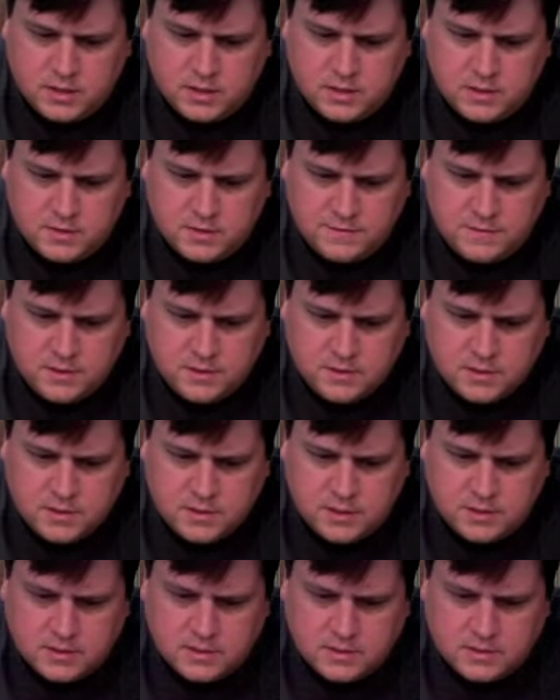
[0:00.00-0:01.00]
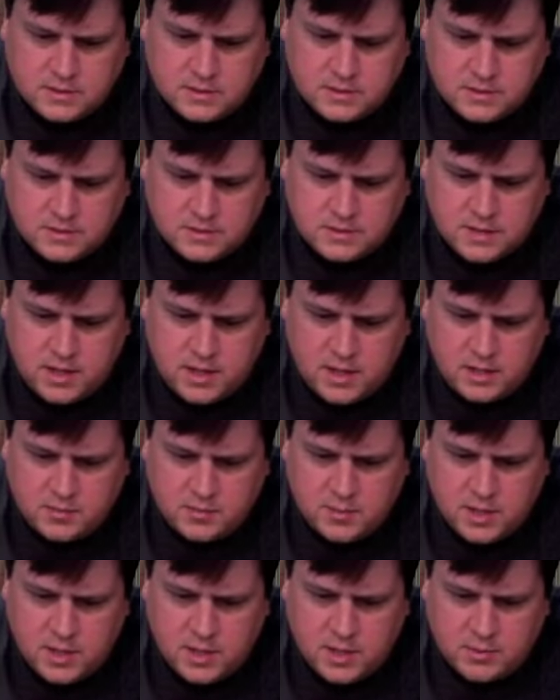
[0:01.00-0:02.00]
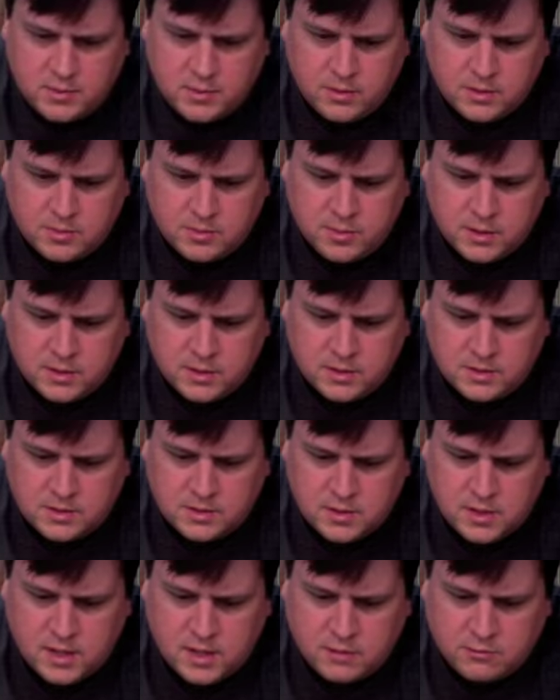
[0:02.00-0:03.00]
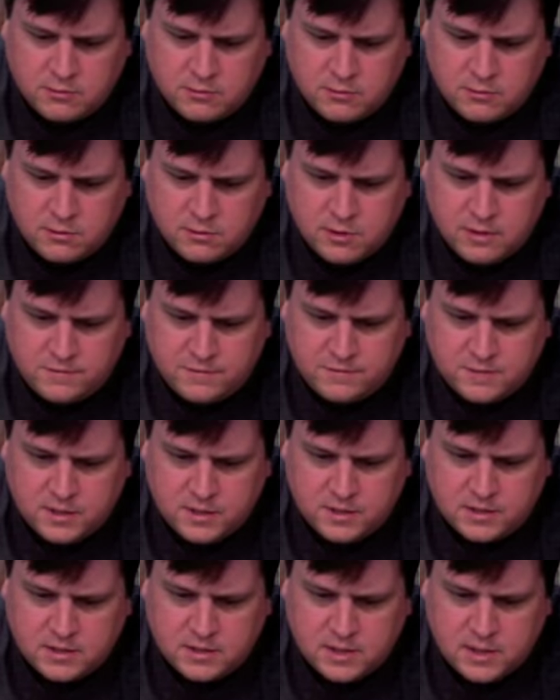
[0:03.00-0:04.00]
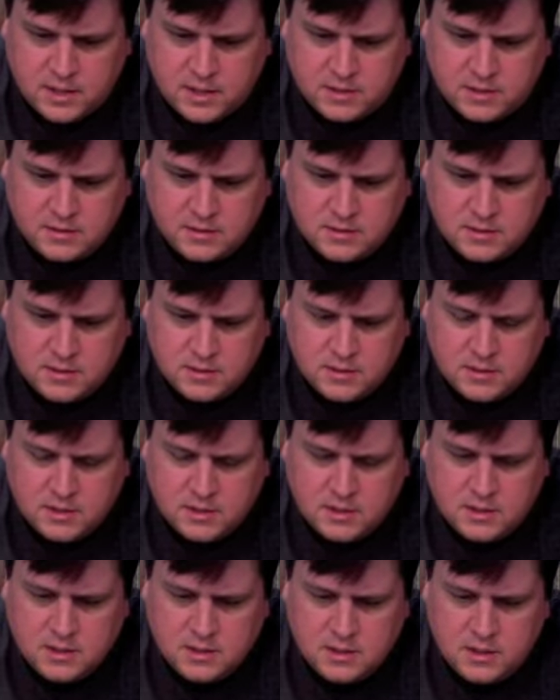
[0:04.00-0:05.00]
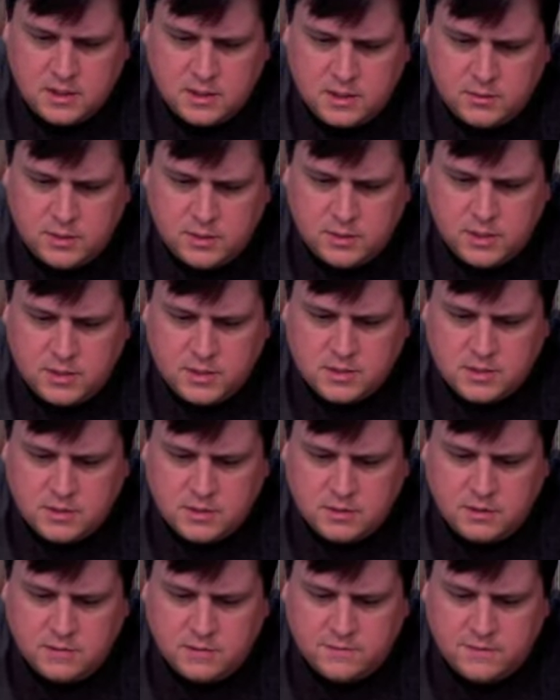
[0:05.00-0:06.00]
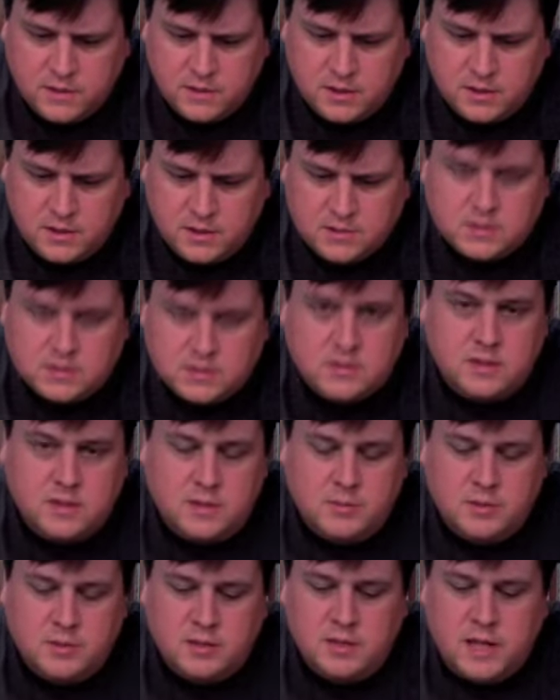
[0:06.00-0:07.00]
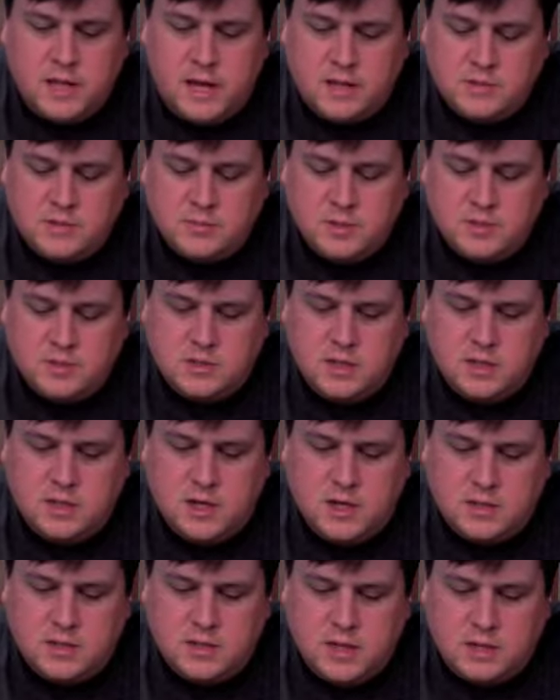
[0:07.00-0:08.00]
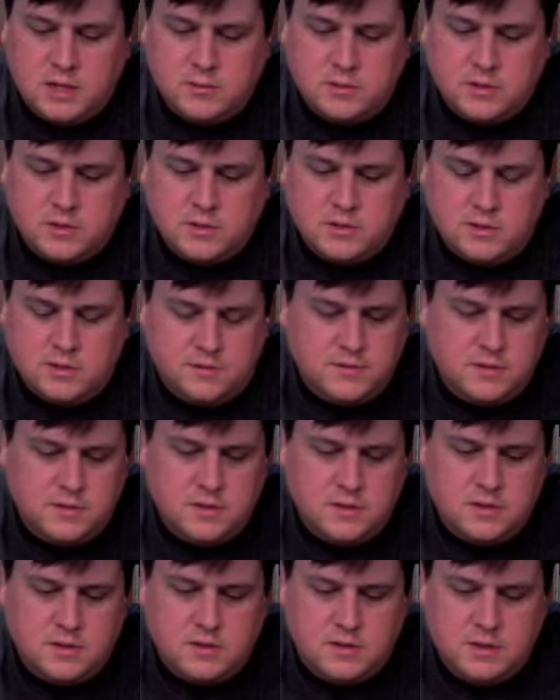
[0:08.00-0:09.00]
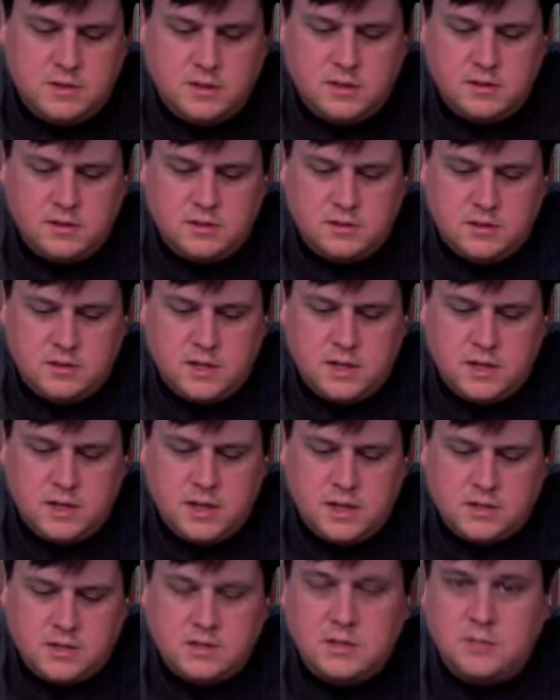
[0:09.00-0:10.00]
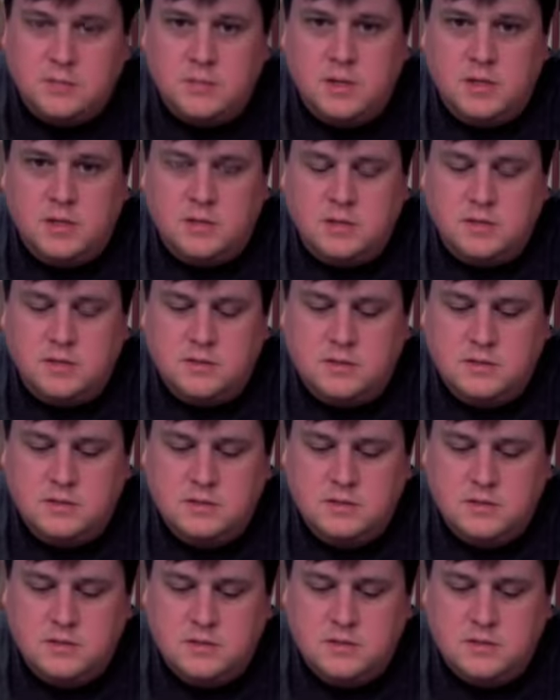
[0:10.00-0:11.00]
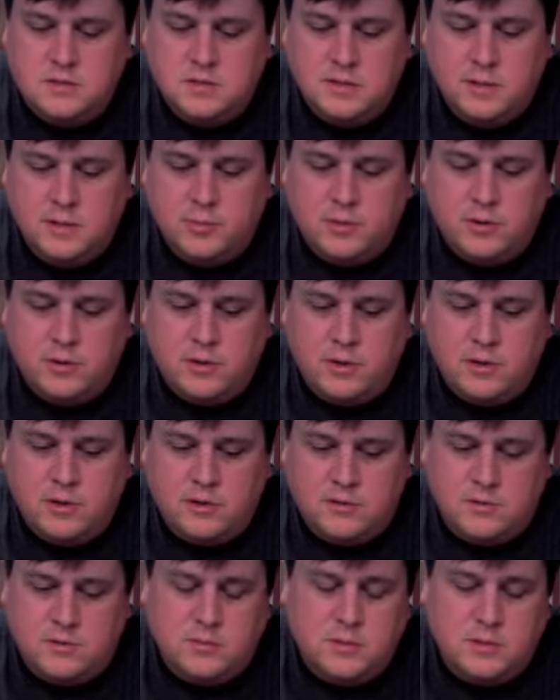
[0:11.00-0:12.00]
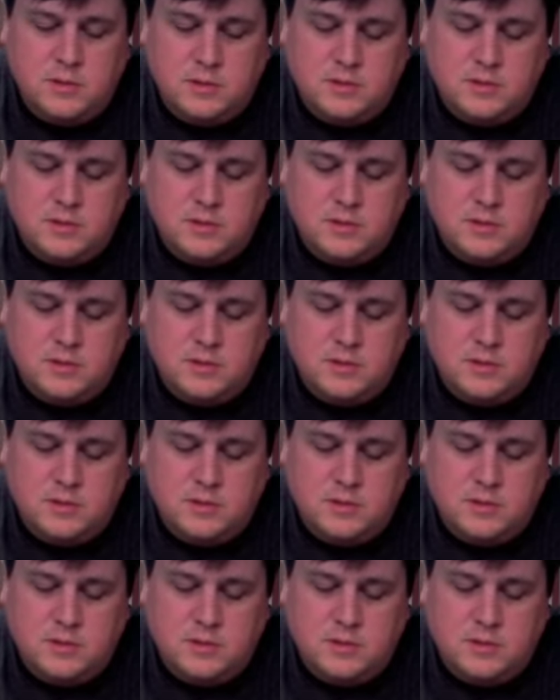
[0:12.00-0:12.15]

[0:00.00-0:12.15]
It feels like sandpaper, but it's not rough like that. Anyways, your finger doesn't come in as much contact with the surface of the sticker, so that actually makes it slipperier to me.